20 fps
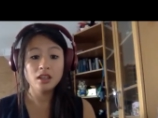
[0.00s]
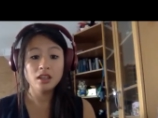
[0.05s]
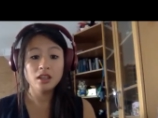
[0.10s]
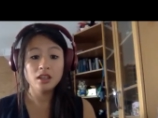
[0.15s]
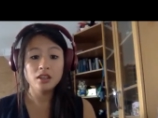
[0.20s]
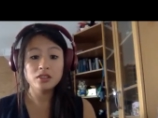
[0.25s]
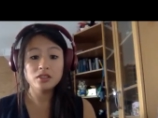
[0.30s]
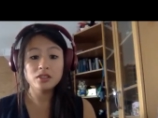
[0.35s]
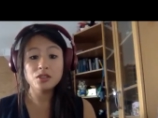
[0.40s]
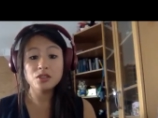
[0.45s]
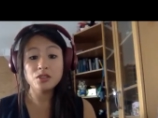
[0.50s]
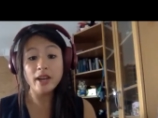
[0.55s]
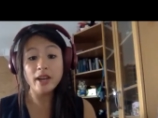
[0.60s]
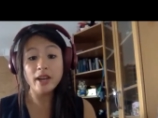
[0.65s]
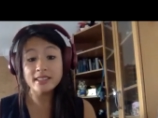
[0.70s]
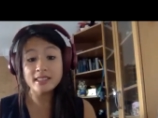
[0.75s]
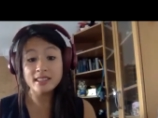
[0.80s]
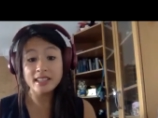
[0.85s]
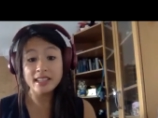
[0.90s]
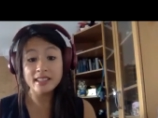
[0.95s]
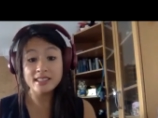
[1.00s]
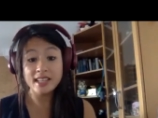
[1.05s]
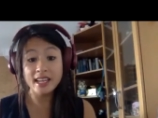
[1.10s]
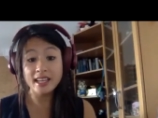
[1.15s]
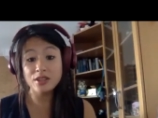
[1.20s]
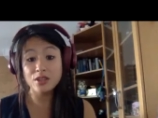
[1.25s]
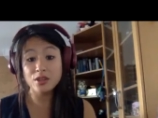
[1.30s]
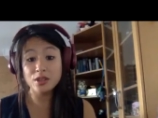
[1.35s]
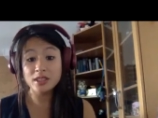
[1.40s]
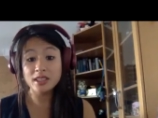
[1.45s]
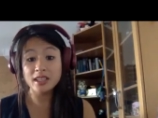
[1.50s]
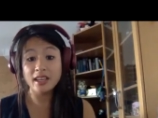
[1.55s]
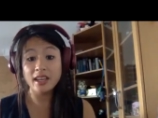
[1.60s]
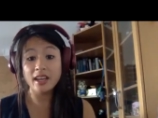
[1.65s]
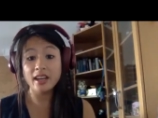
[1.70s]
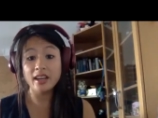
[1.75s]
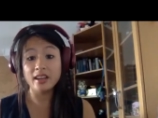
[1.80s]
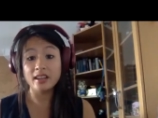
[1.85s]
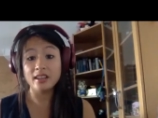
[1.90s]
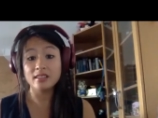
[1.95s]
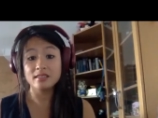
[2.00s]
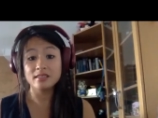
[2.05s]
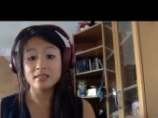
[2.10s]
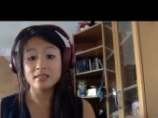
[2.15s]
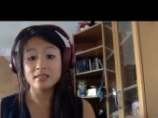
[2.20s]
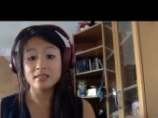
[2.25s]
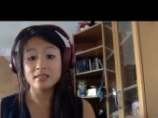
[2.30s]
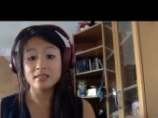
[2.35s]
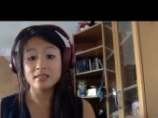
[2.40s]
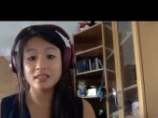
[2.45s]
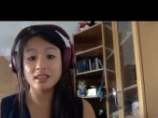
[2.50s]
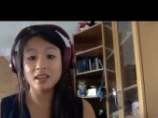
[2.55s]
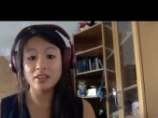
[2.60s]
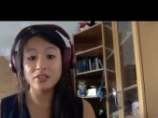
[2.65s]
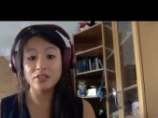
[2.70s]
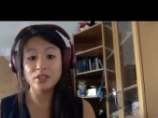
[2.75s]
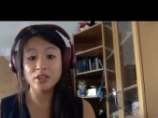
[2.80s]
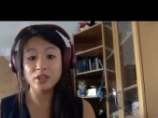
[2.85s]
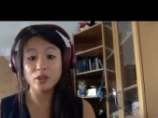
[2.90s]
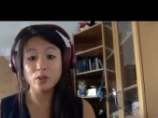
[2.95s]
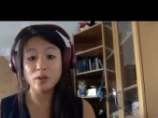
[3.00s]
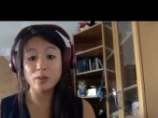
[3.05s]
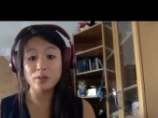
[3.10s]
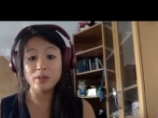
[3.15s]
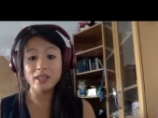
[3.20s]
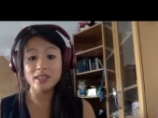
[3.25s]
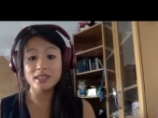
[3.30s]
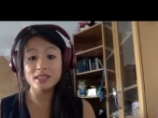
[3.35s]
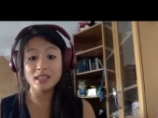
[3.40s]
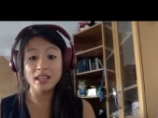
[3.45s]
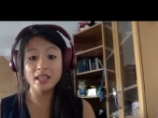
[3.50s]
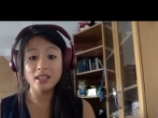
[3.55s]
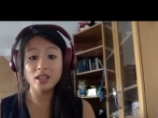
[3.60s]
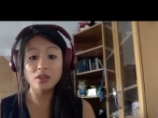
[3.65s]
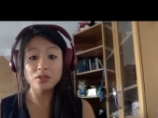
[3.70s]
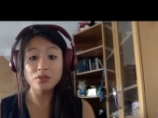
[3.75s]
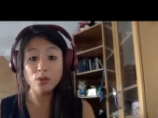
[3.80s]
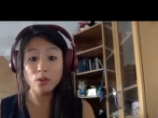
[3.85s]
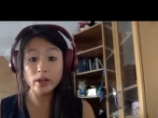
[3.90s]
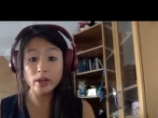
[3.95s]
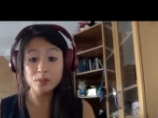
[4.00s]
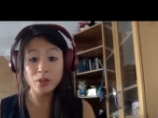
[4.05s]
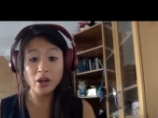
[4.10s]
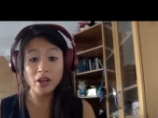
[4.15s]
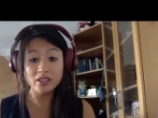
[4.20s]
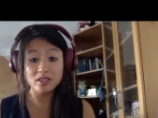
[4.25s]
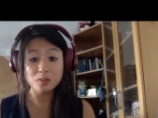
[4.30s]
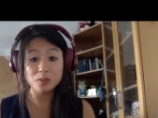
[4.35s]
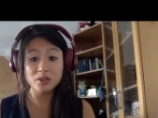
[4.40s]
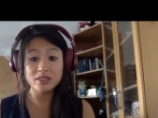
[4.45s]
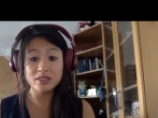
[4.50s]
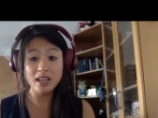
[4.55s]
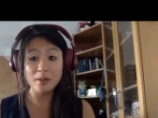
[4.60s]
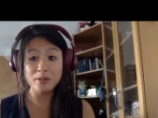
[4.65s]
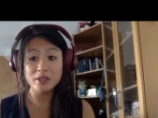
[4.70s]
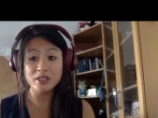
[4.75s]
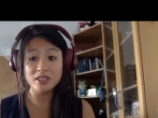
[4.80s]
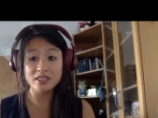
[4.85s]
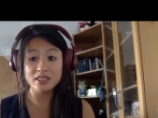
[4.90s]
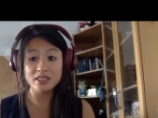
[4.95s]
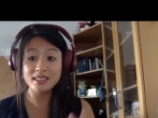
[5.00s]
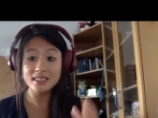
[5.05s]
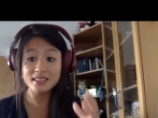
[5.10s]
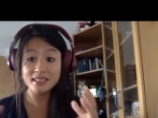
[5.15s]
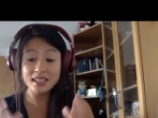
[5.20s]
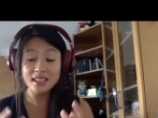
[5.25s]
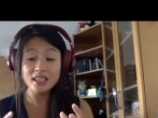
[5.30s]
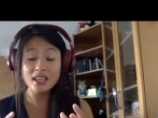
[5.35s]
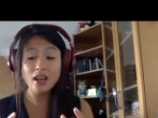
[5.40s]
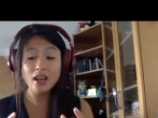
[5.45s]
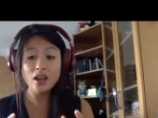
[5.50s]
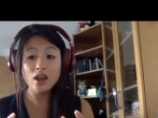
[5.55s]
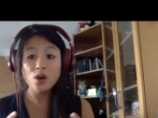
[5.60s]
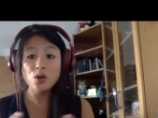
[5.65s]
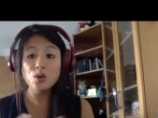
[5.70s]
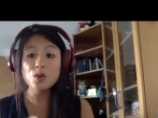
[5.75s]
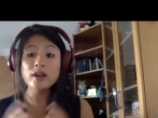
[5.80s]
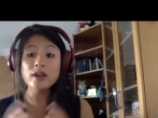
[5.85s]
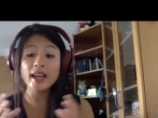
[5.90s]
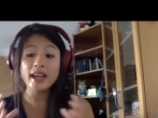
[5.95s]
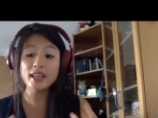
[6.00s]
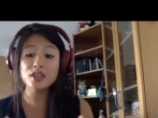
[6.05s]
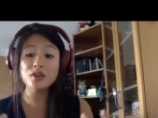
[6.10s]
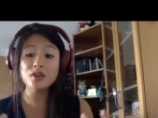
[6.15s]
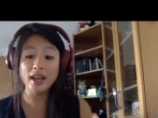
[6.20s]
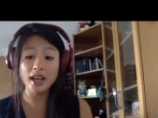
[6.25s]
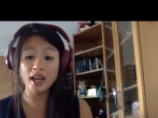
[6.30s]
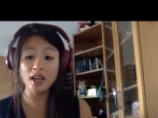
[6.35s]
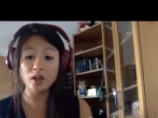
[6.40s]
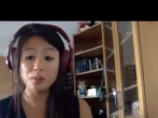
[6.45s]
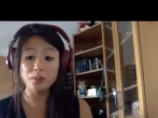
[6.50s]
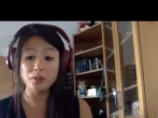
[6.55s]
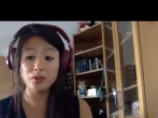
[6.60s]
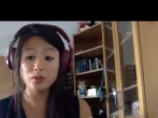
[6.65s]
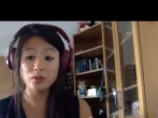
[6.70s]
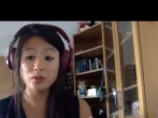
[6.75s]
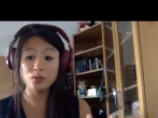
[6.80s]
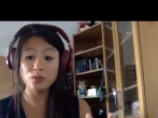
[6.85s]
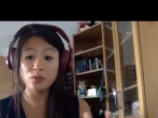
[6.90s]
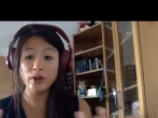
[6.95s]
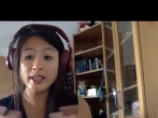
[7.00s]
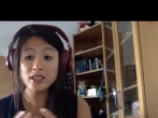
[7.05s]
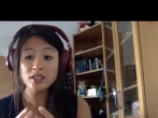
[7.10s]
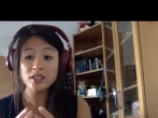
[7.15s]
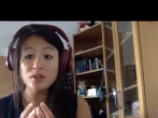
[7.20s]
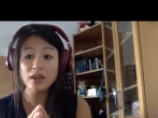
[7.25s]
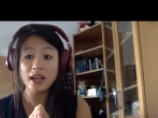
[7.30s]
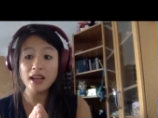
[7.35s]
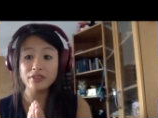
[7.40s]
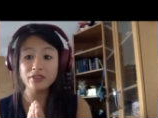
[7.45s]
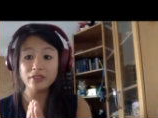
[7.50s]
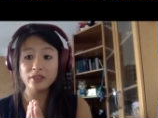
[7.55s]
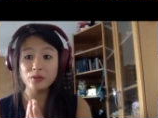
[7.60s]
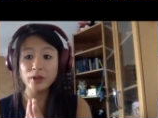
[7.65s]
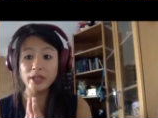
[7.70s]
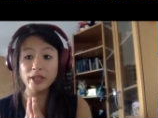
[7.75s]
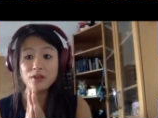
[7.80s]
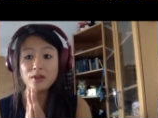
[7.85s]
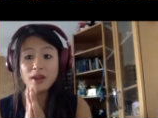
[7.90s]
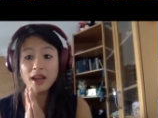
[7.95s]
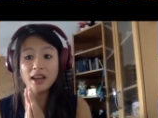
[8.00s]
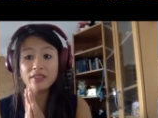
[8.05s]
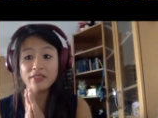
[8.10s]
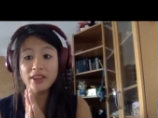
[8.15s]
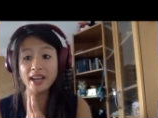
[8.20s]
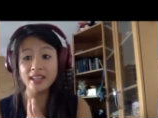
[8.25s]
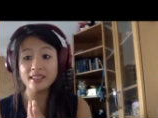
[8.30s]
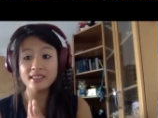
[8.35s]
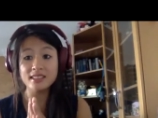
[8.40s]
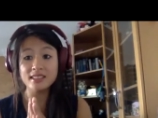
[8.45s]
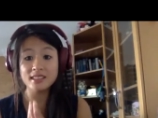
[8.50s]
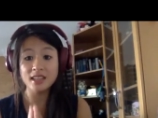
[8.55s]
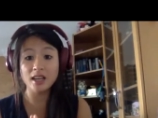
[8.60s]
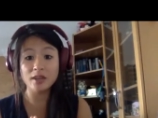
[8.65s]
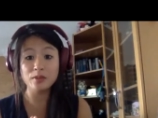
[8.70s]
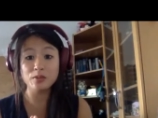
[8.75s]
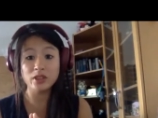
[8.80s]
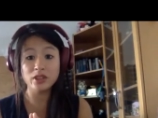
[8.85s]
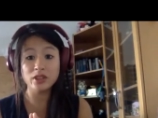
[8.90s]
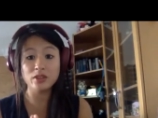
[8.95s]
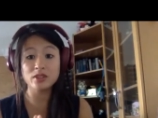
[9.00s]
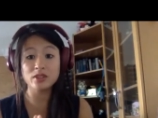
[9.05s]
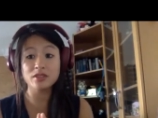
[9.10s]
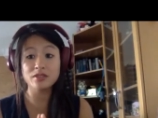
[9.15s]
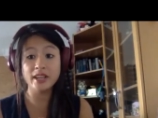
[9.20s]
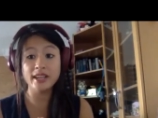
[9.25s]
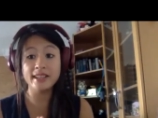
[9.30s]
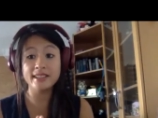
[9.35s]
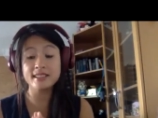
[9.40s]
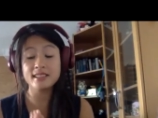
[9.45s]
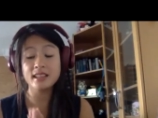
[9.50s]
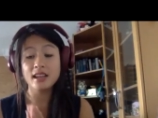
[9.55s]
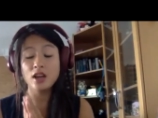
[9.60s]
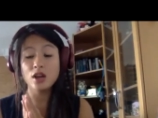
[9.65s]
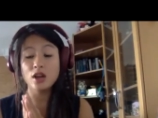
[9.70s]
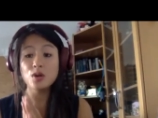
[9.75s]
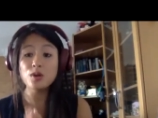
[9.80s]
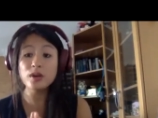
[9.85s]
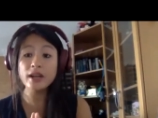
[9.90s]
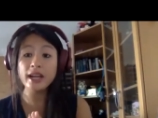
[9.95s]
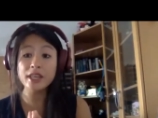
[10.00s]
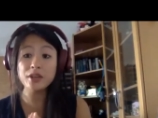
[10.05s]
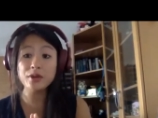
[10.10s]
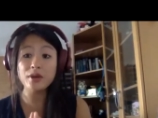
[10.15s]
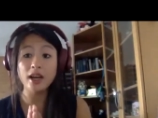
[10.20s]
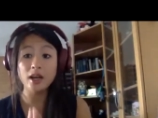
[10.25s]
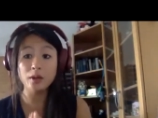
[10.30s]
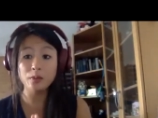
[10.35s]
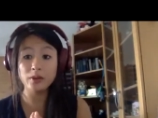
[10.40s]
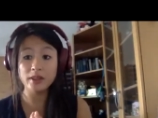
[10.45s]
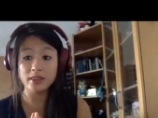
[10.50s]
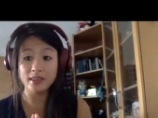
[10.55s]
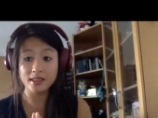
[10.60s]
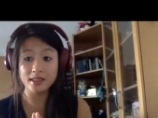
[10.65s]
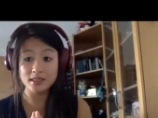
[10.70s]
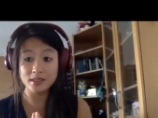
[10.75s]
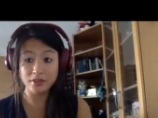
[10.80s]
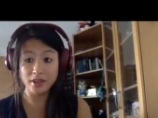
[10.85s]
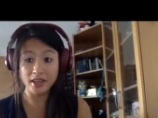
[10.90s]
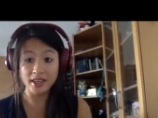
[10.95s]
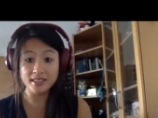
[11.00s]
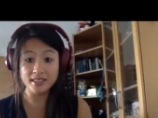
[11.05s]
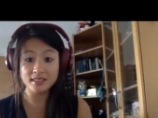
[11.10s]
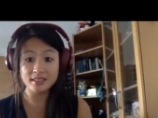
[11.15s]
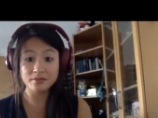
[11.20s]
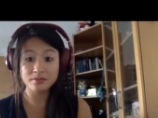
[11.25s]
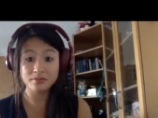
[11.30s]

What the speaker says: So try to take good care of your equipment and avoid possible damages, and see who can you help when you have had the time with your device. Who can you help with that device?